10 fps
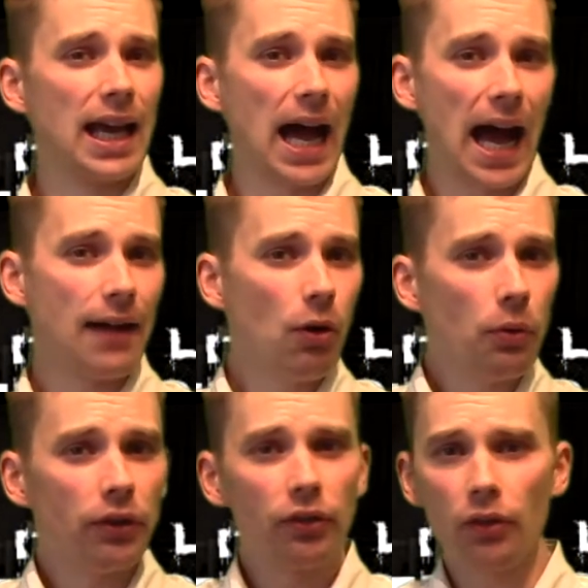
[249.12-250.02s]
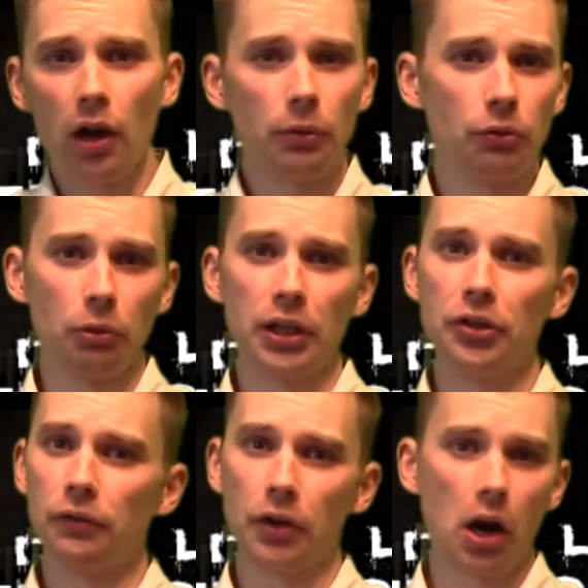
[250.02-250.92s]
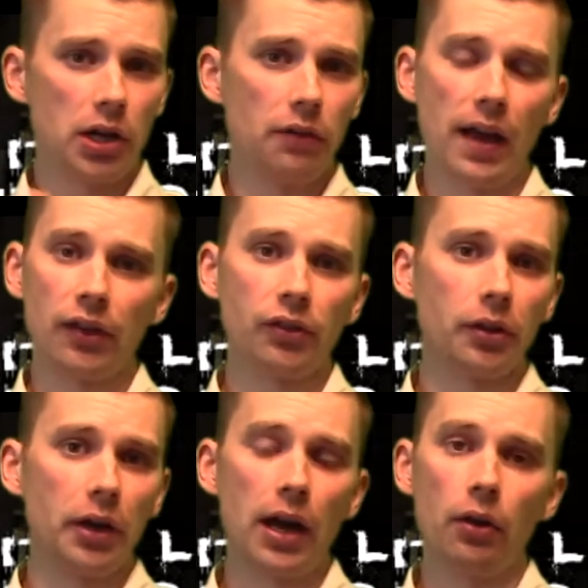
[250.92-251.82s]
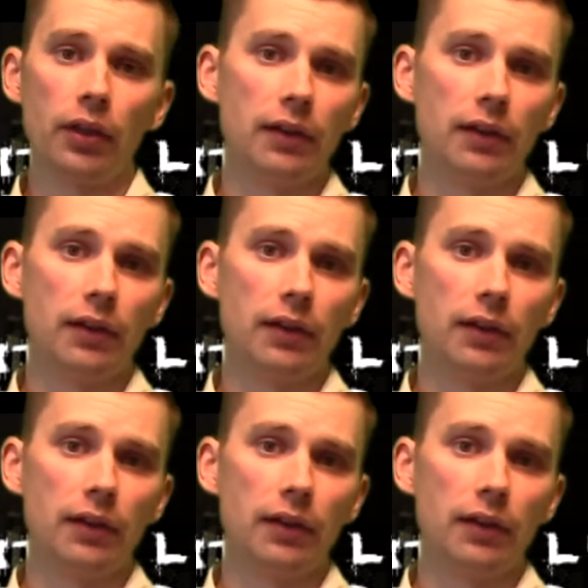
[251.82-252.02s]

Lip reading: I've always thought was really good for cardiovascular health.